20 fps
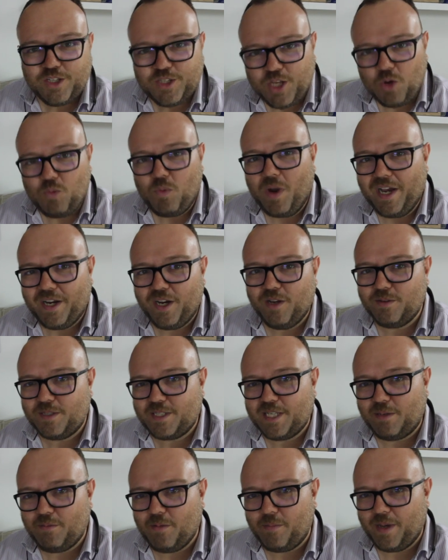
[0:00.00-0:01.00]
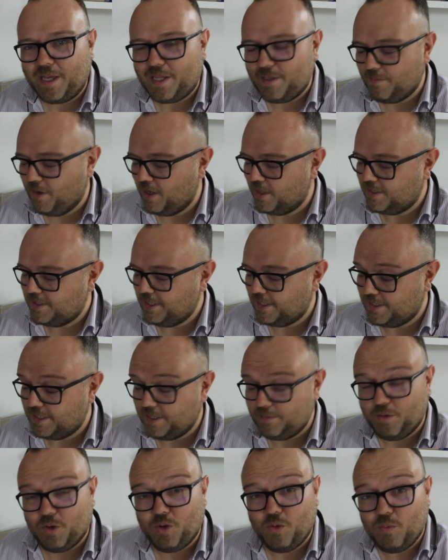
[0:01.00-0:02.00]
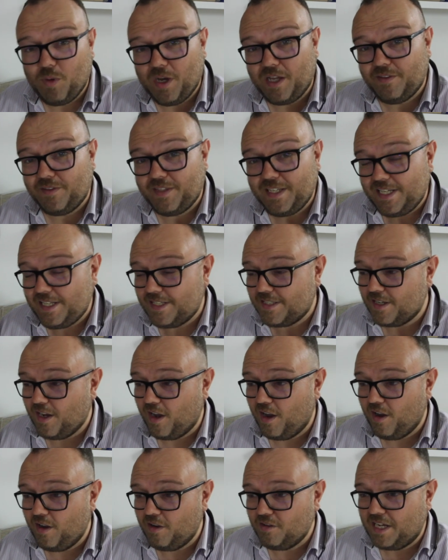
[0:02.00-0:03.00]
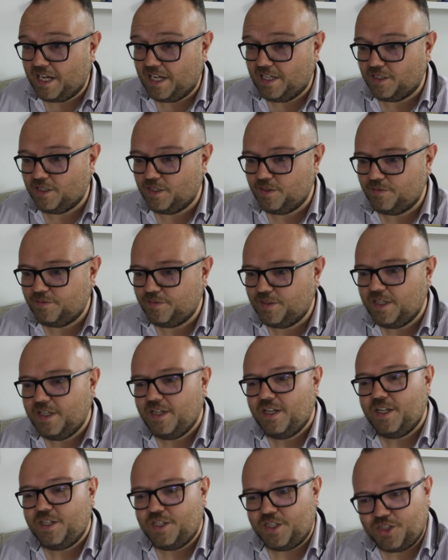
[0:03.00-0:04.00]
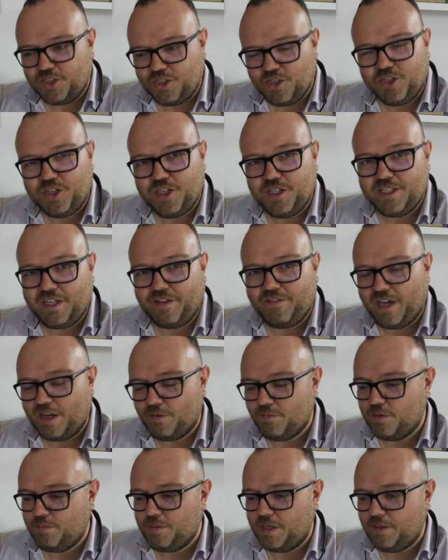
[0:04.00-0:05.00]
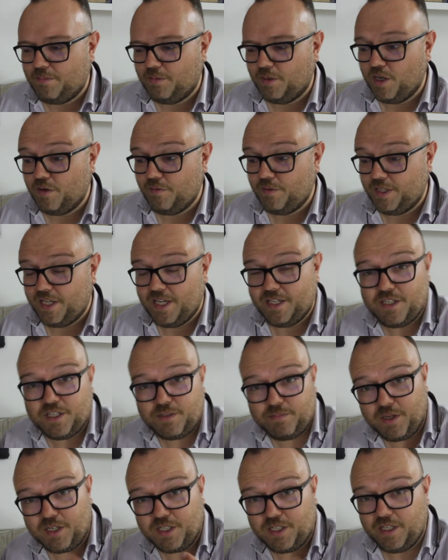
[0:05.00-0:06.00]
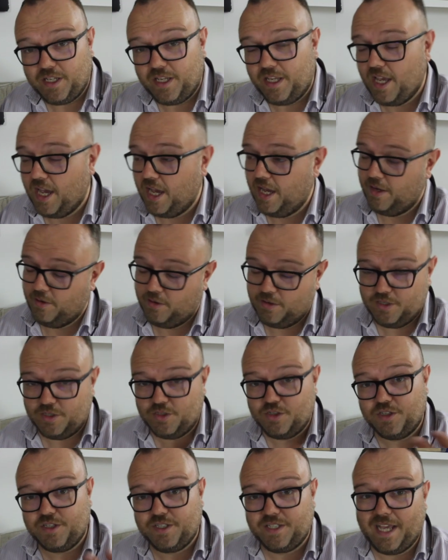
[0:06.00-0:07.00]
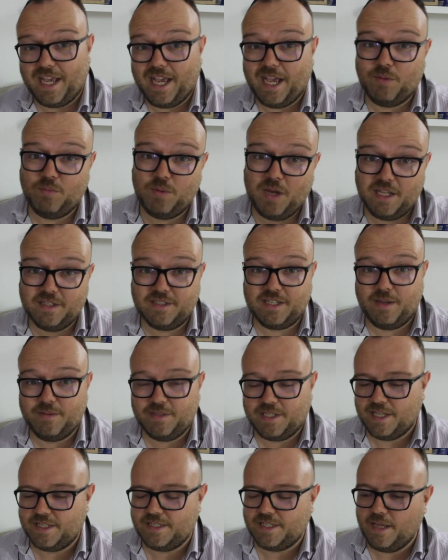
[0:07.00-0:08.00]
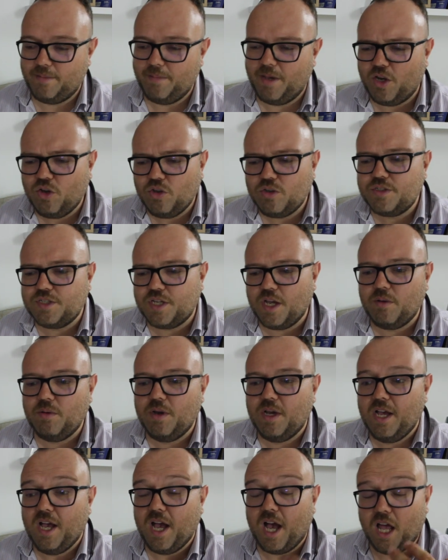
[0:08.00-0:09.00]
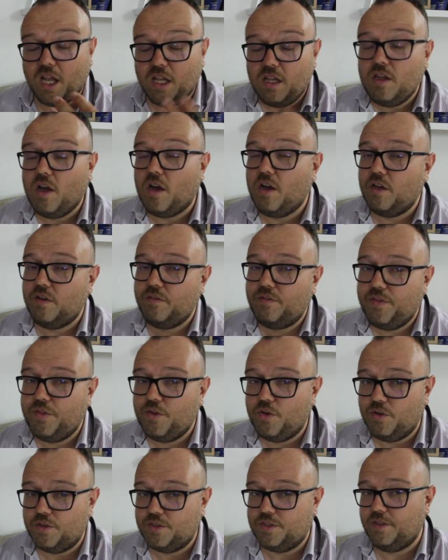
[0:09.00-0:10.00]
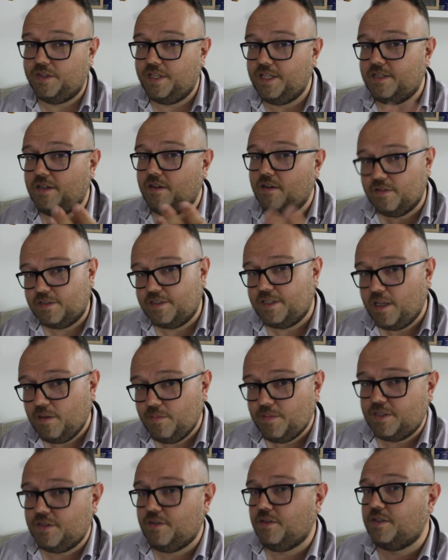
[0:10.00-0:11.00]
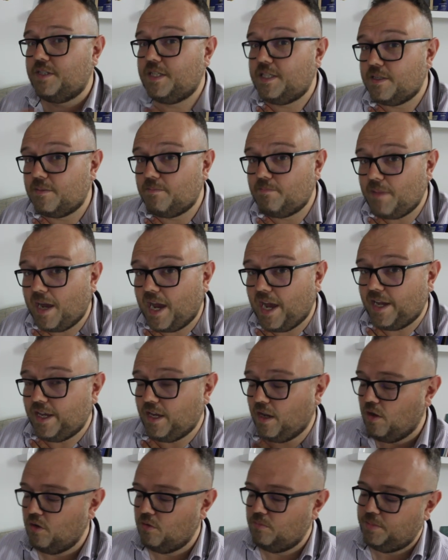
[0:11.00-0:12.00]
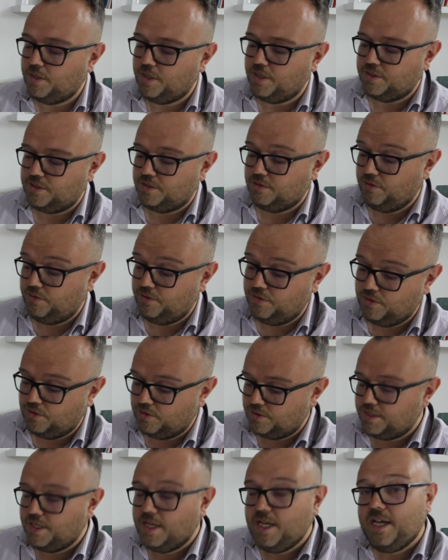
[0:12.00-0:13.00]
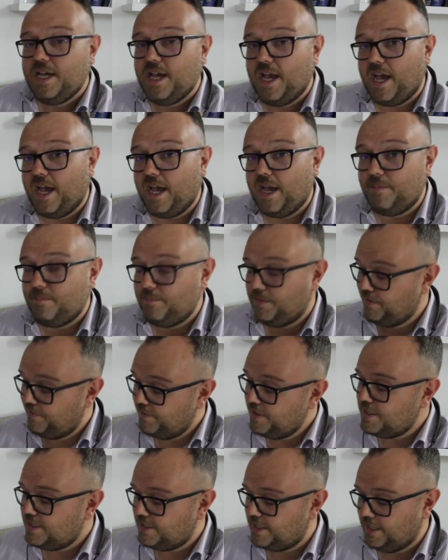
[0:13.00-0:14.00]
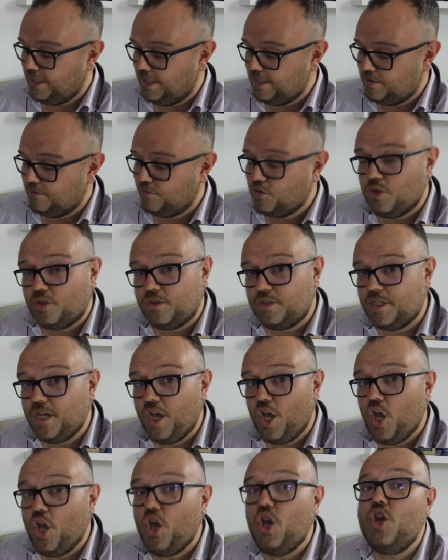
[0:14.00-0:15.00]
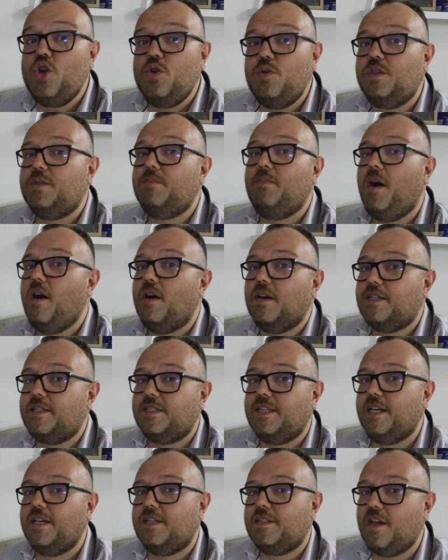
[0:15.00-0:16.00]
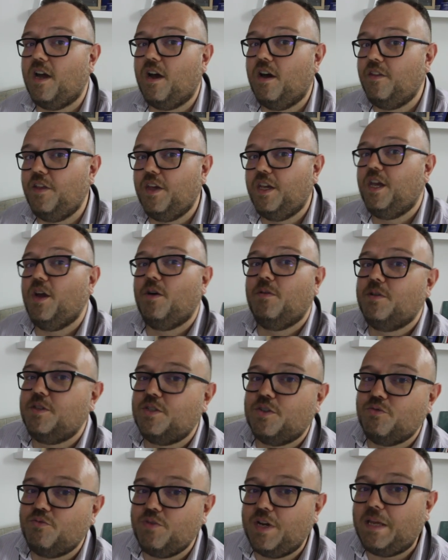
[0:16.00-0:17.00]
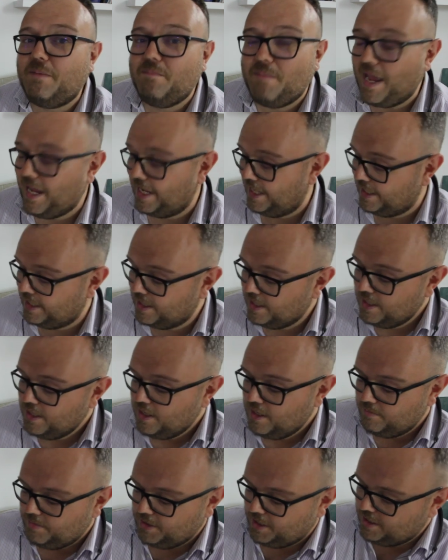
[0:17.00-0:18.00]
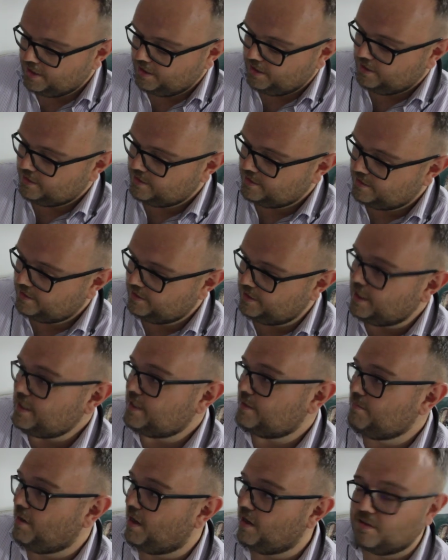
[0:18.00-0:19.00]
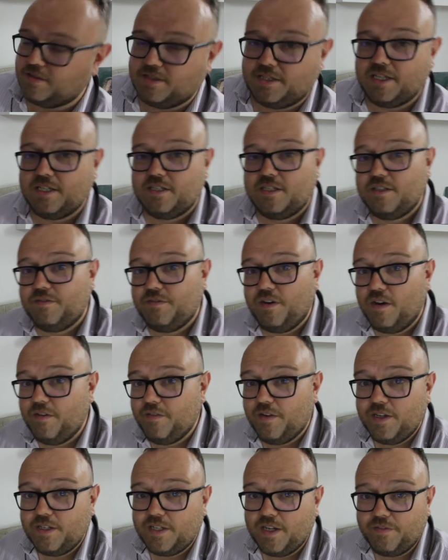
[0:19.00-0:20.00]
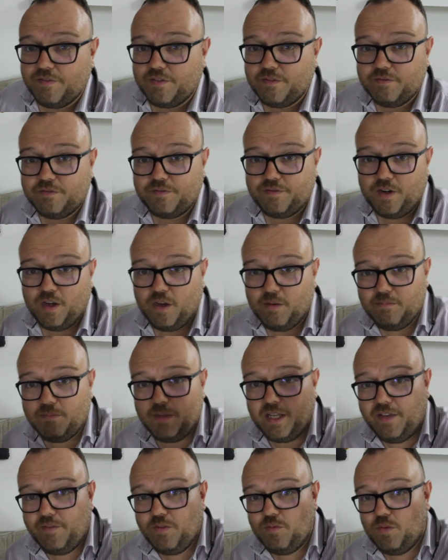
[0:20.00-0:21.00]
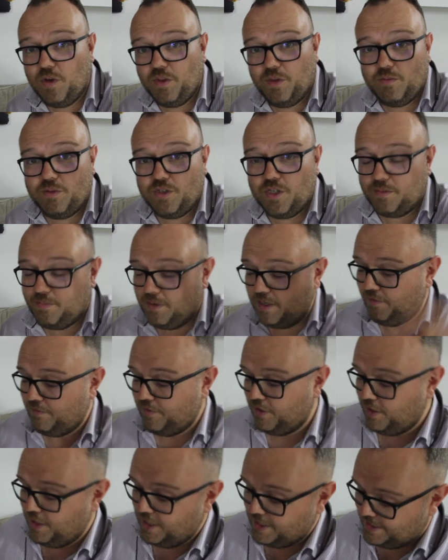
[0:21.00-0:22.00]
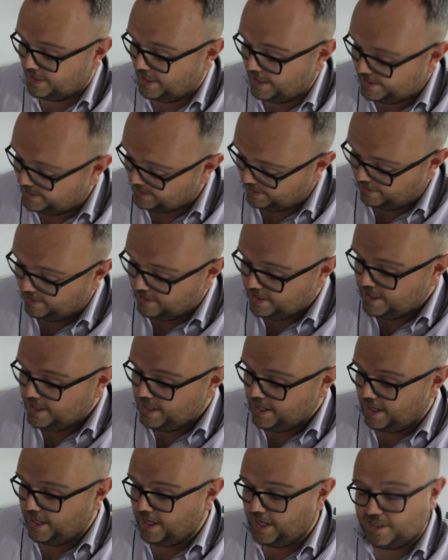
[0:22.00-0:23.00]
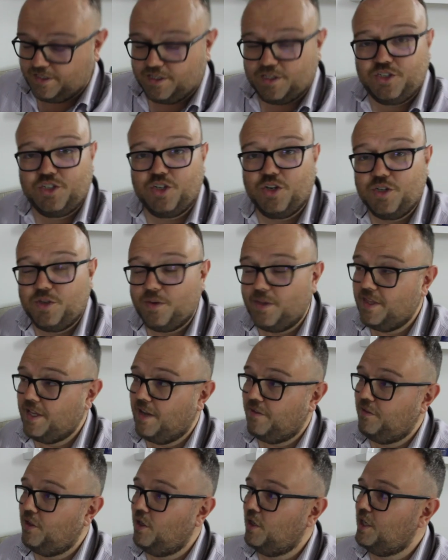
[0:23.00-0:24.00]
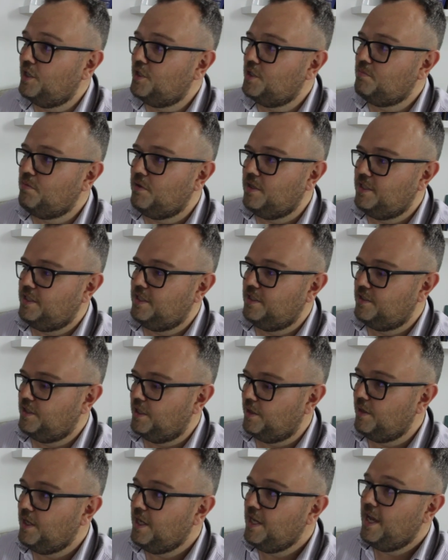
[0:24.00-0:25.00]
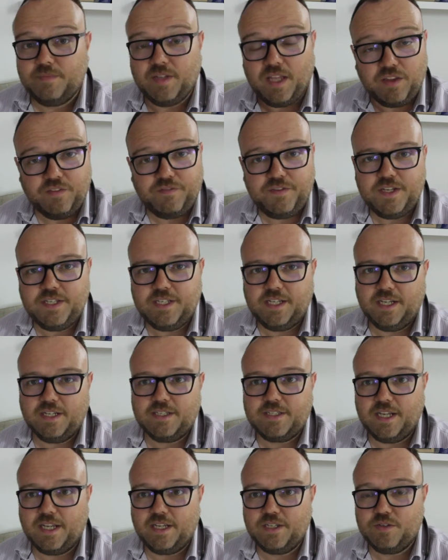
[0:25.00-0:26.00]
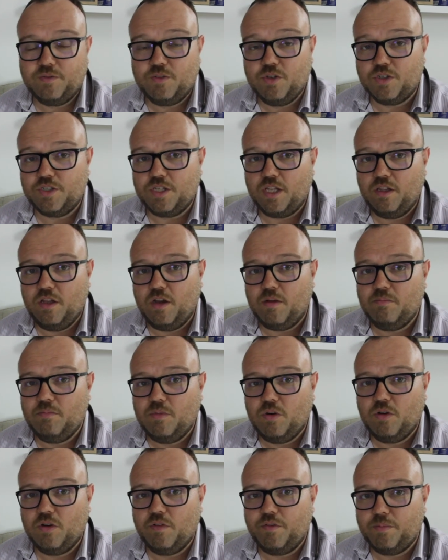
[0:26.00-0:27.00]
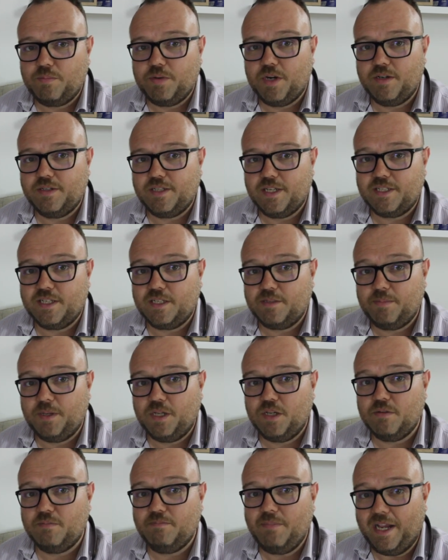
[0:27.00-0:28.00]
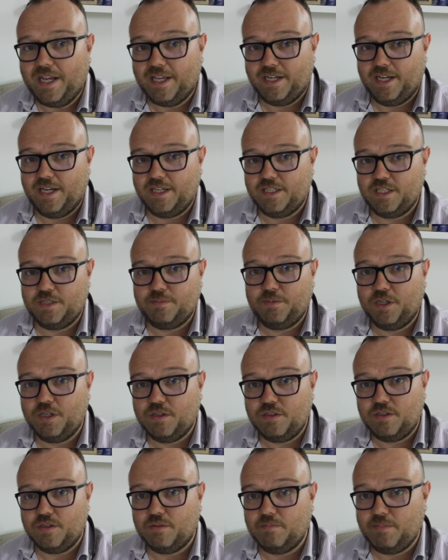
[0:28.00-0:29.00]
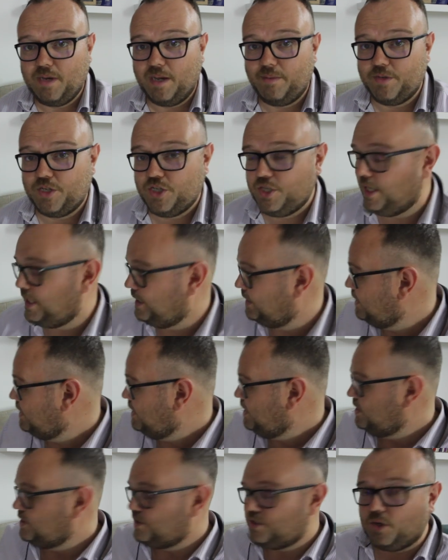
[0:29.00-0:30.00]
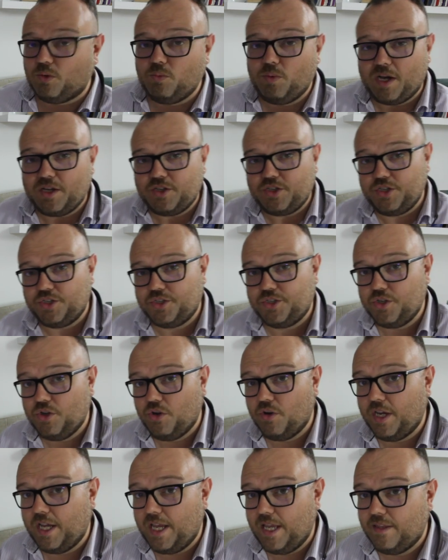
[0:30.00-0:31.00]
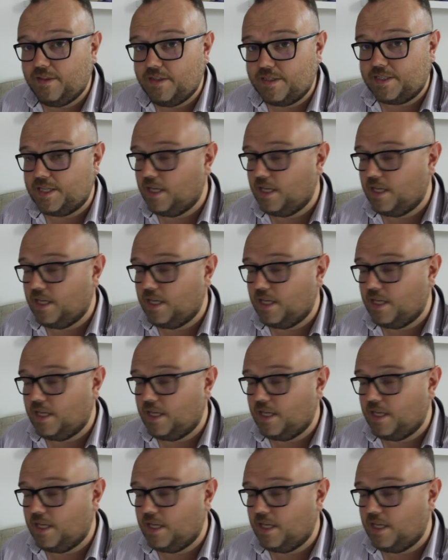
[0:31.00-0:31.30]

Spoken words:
So why don't Selma make the Mark 6 anymore? Well, these are kind of discussions I've had with people over the years, especially discussions I had whilst I was at Selma, and also a lot of thoughts. So these are not Selma's thoughts, these are my own personal thoughts. The first thing is, of course, whose Mark 6 are they going to remake? Because this Mark 6 is very, very different from even one that was just made a few years later, as I showed you in that vlog I just pointed to. Now, the first thing I'd say is, of course, a lot more of the process has become mechanized. It's become done by machine. So whilst you saw in the